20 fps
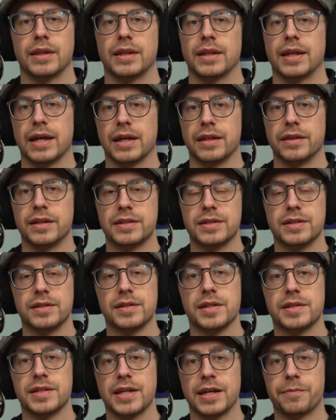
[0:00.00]
And this is
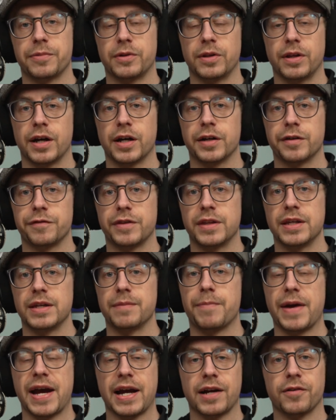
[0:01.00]
a sample of the
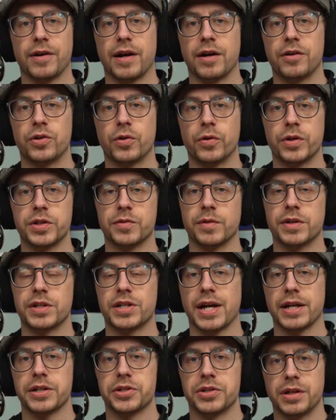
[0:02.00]
background noise
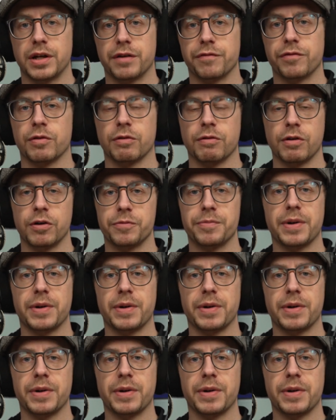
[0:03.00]
rejection of the Rode